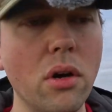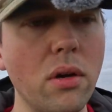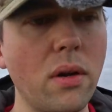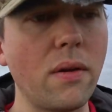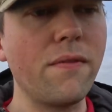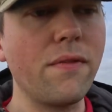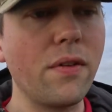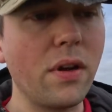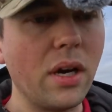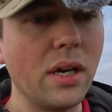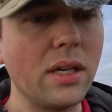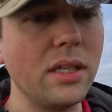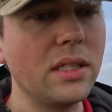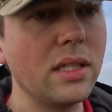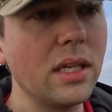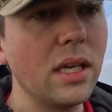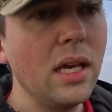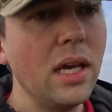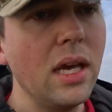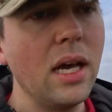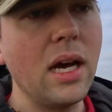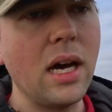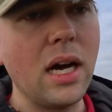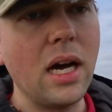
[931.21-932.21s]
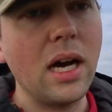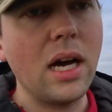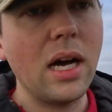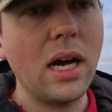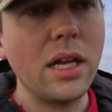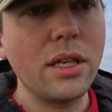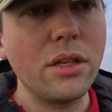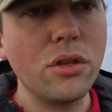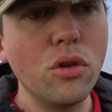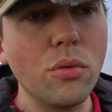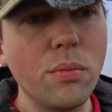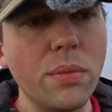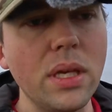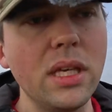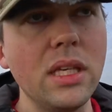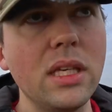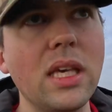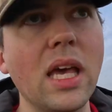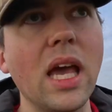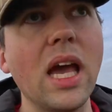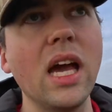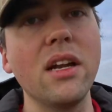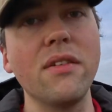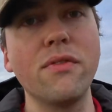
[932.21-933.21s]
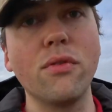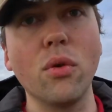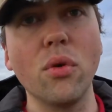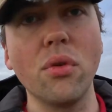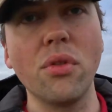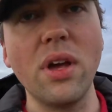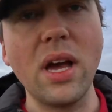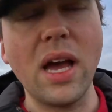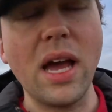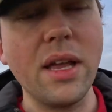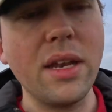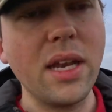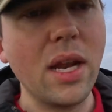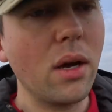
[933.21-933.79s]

on a flight and you'll be cared for there.